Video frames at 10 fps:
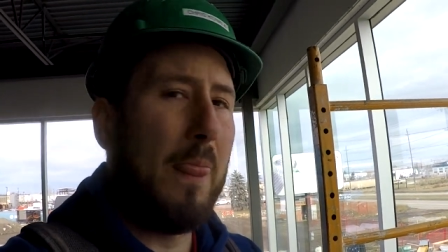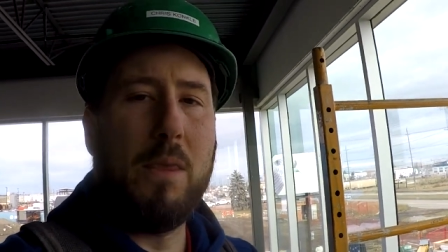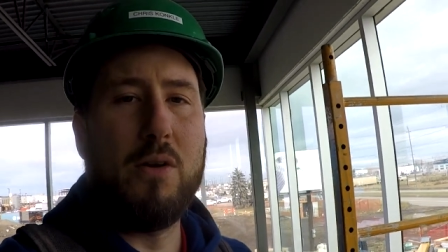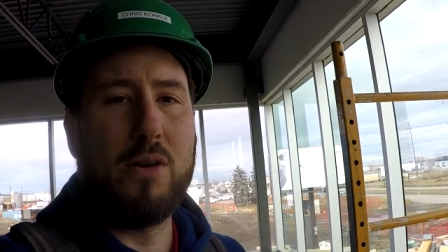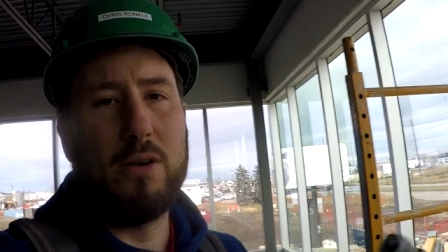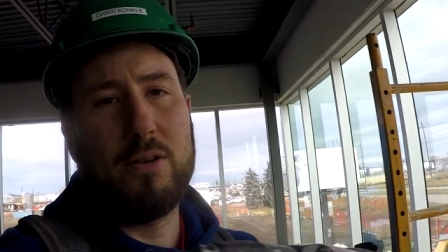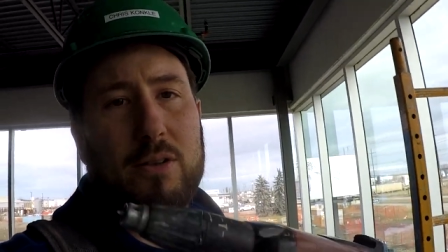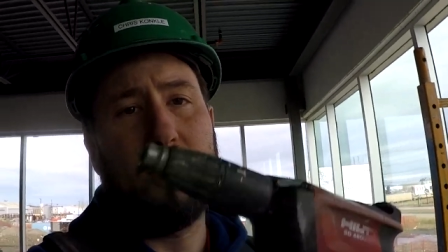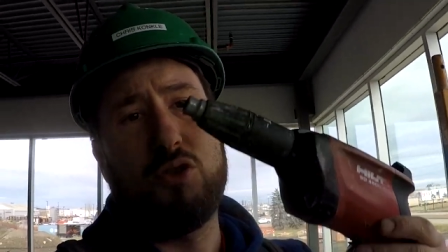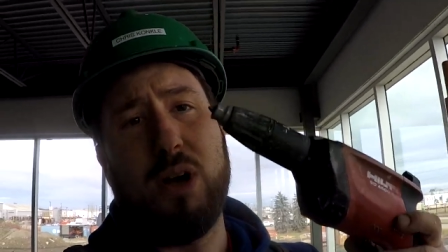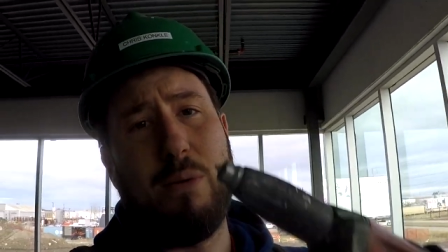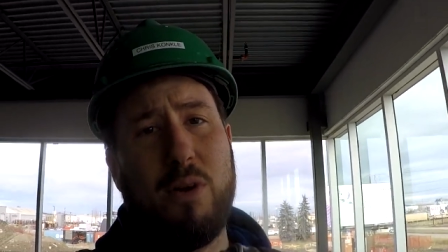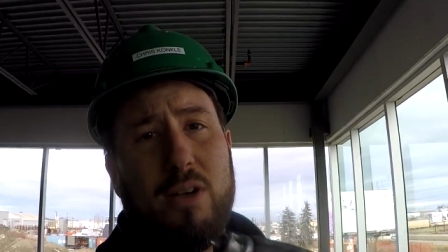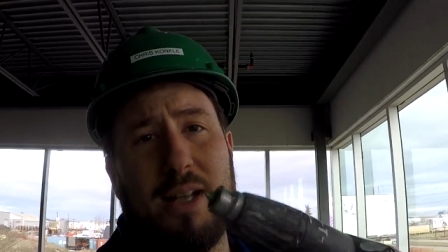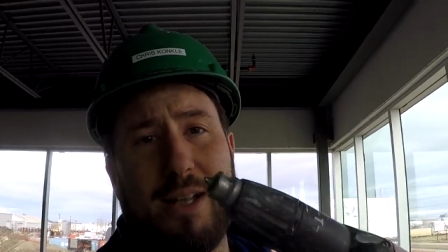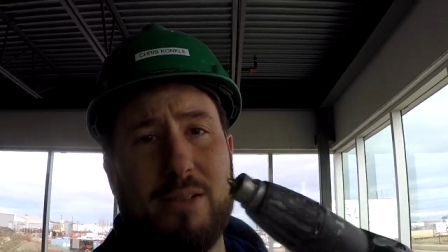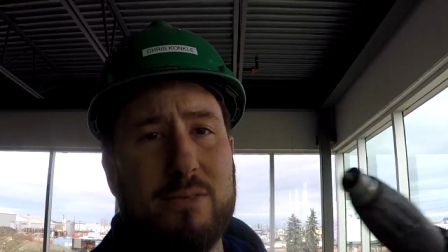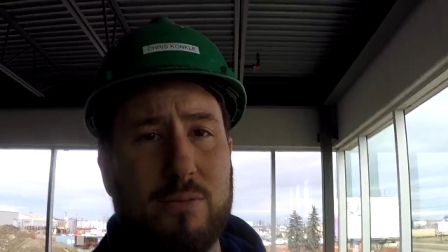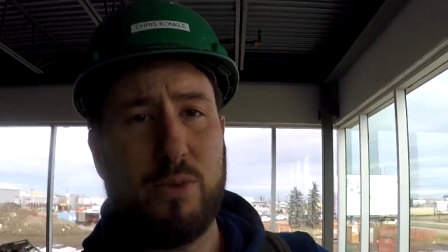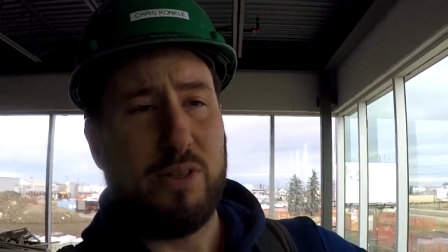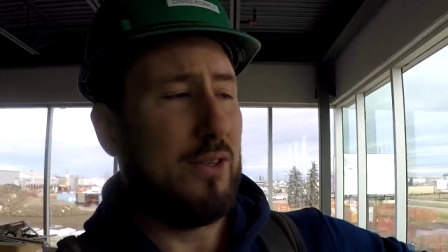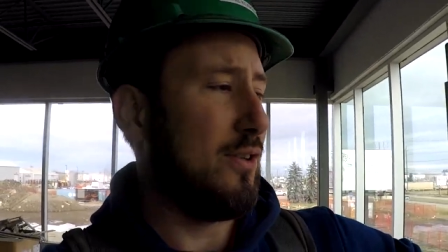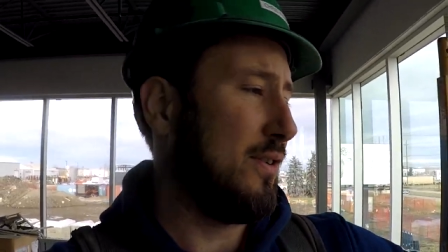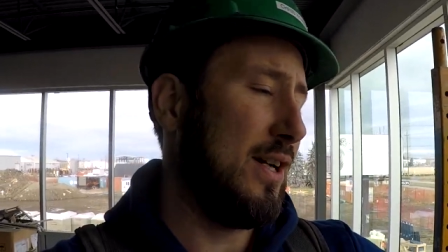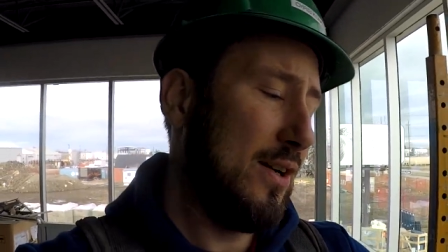your drywall gun with your